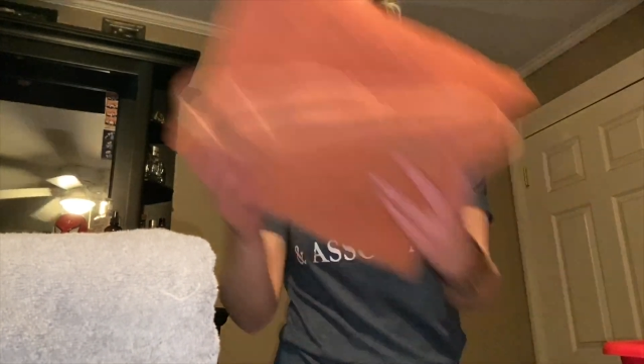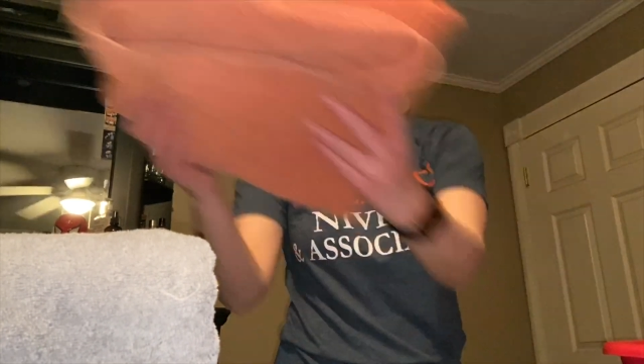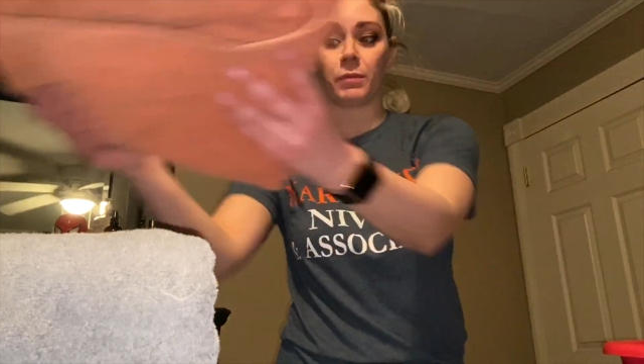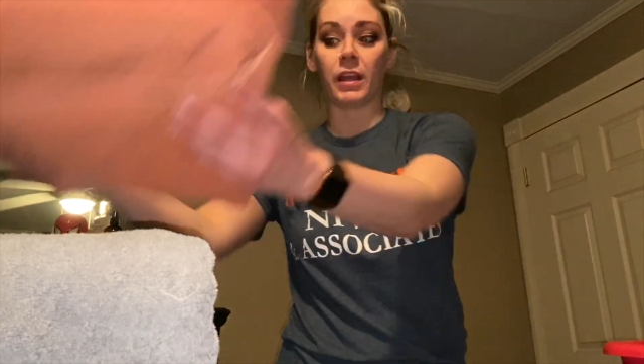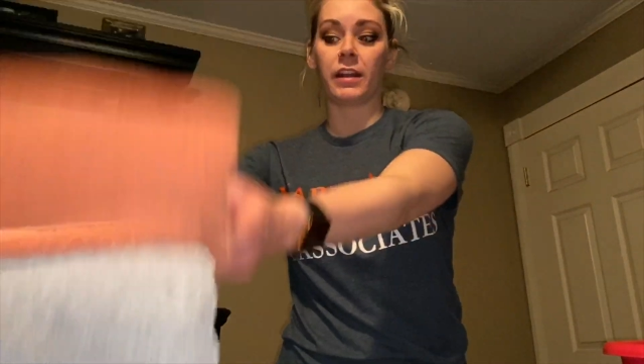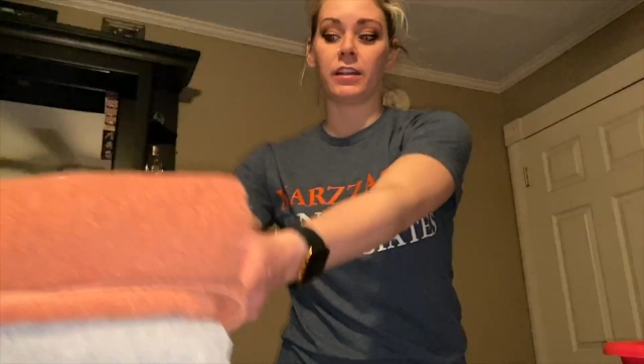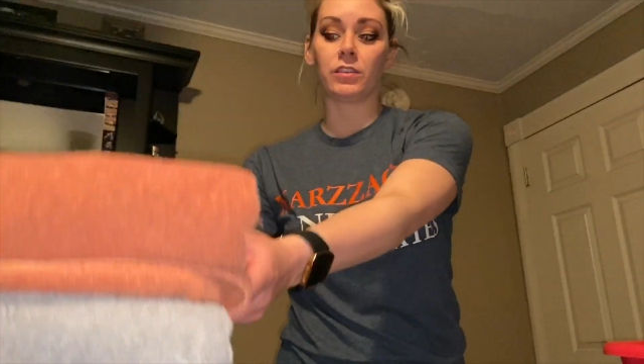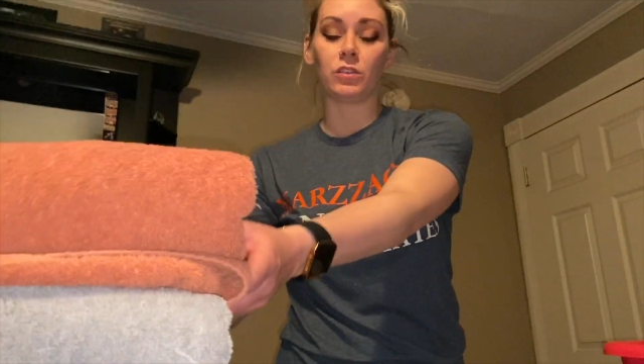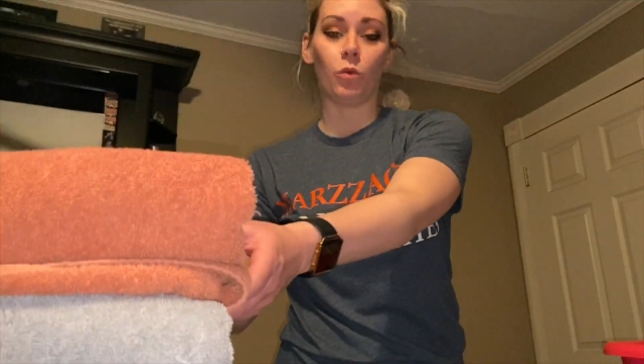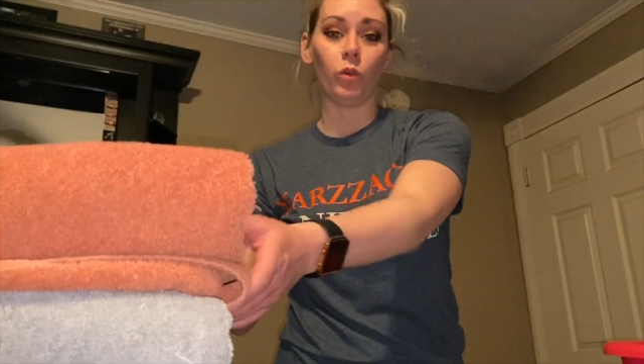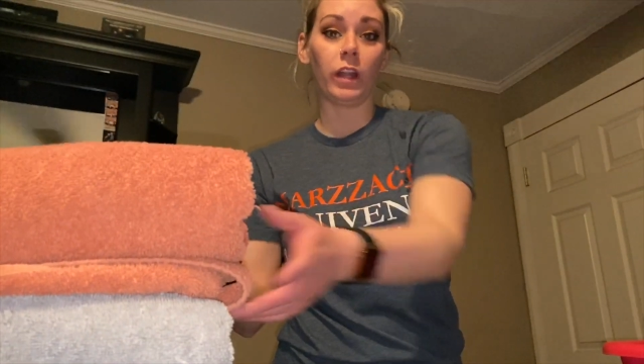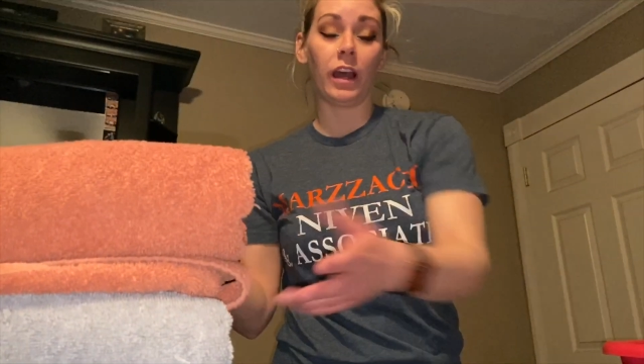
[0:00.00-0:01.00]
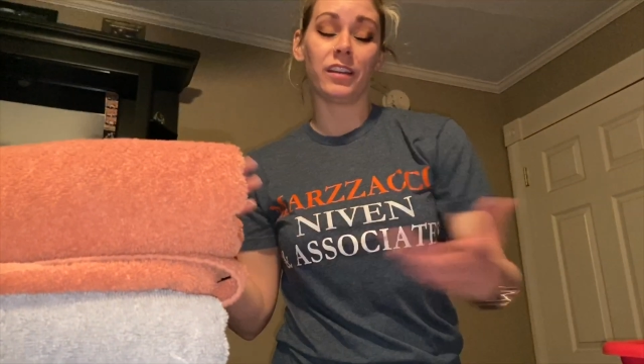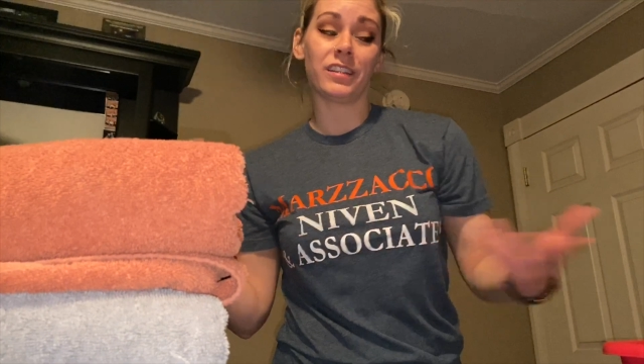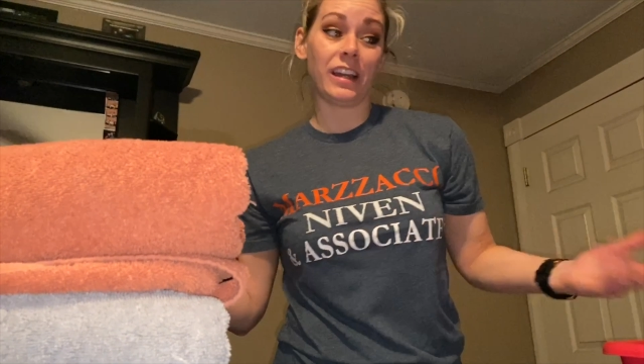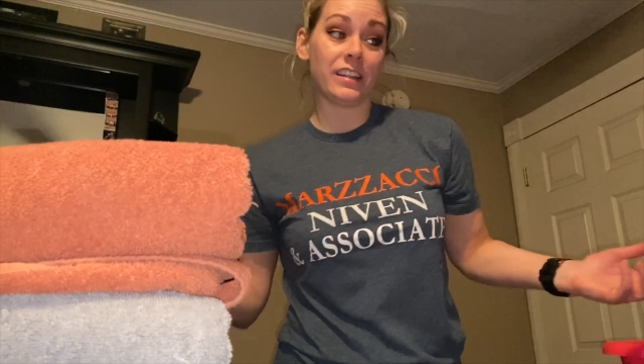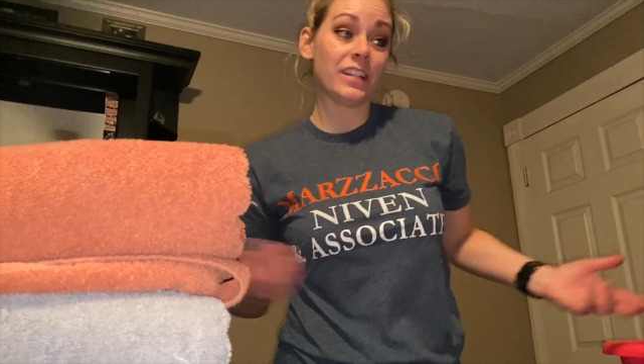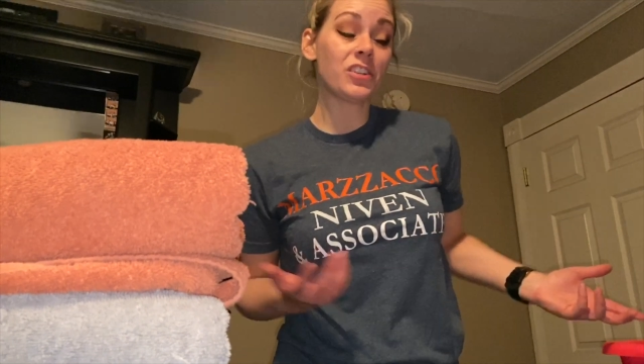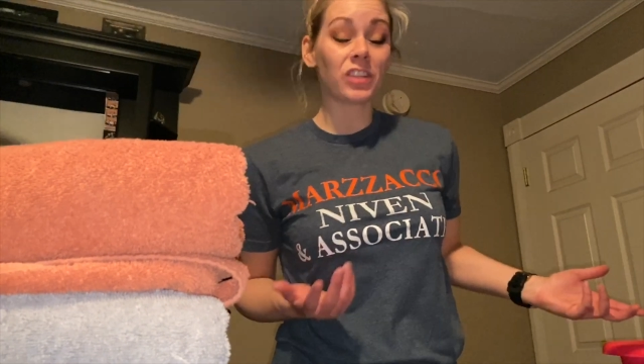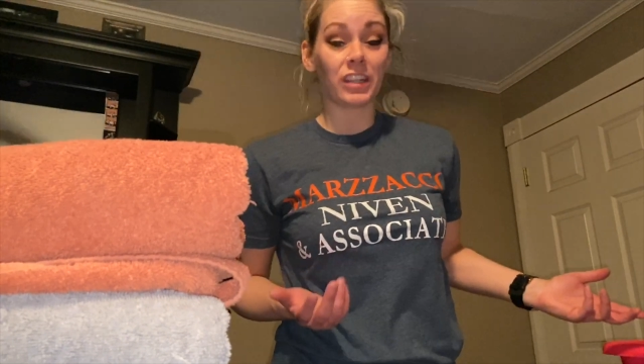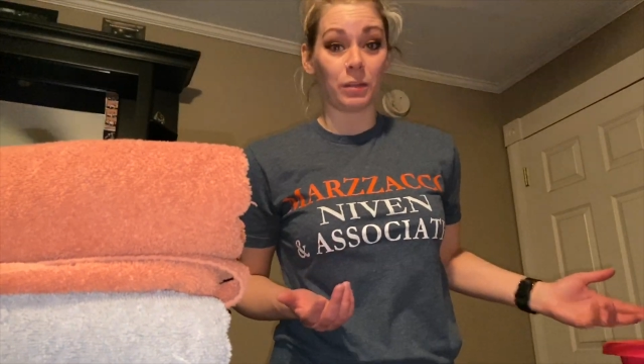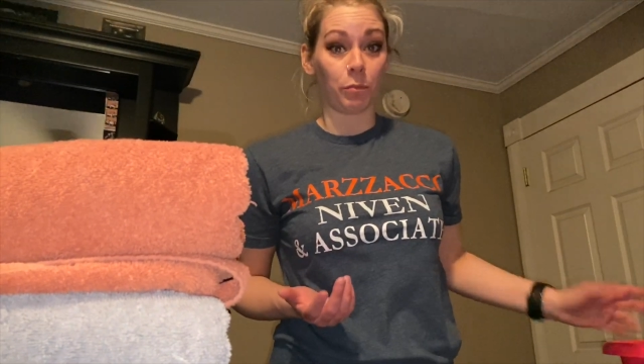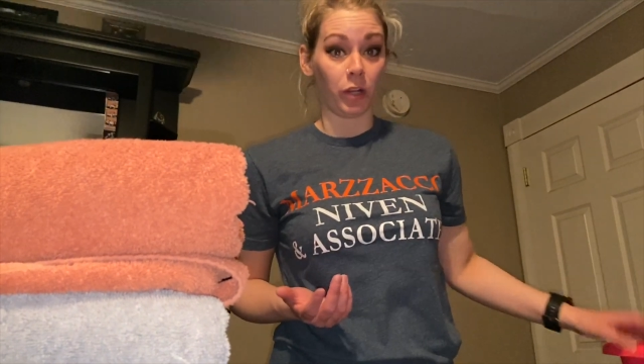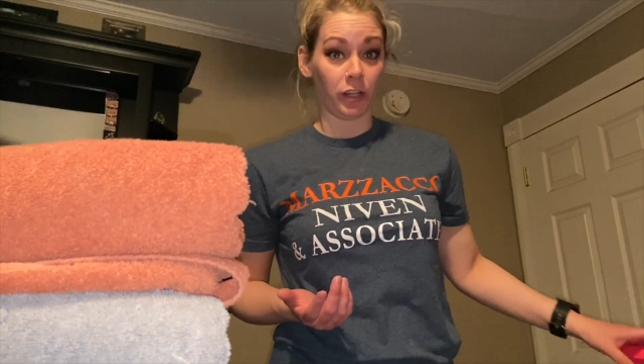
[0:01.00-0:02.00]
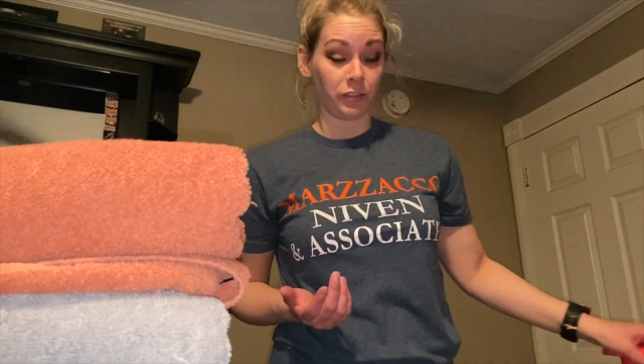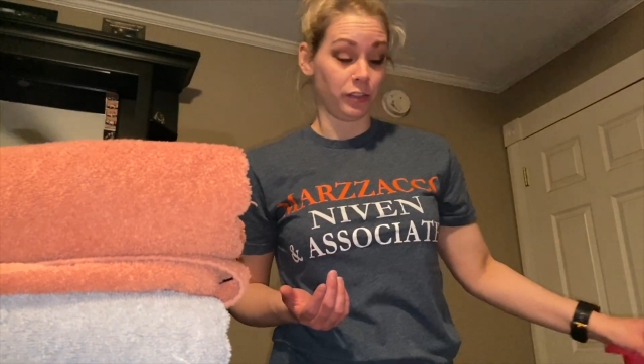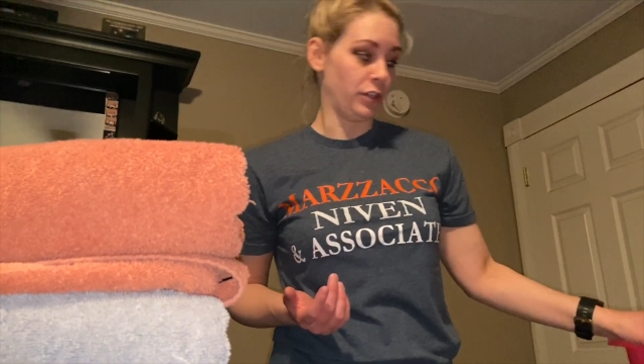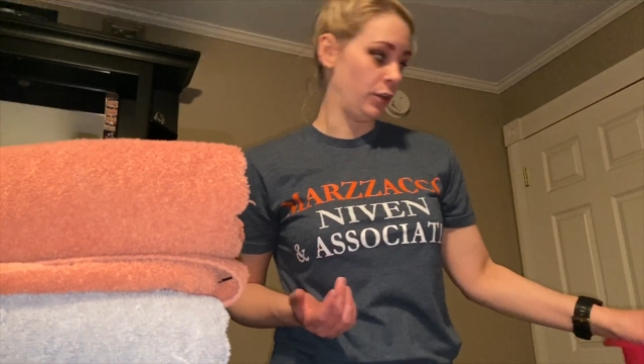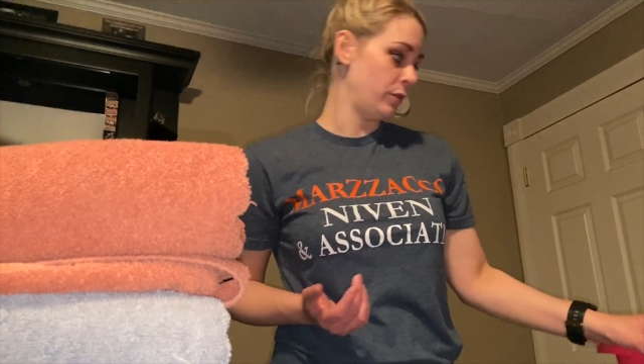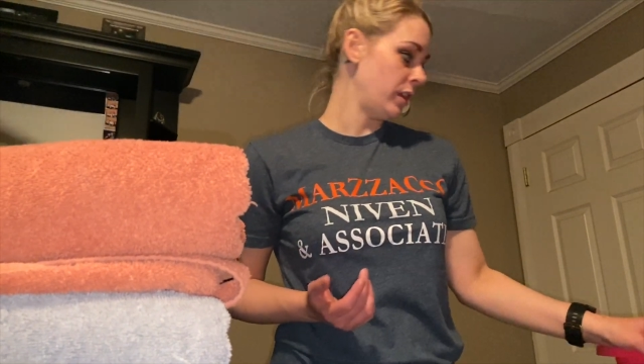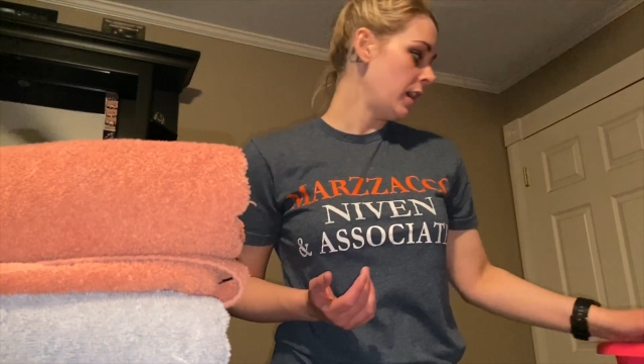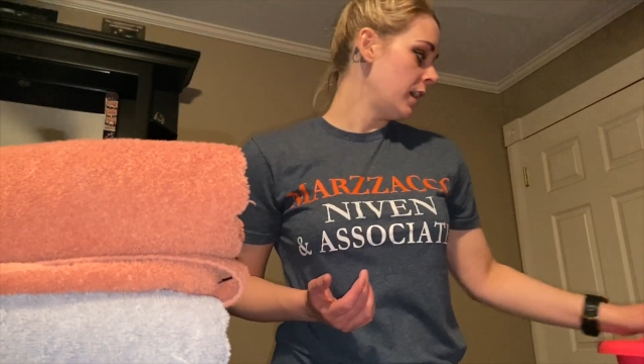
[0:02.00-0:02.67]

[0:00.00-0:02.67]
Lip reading: up getting sold essentially as a prostitute.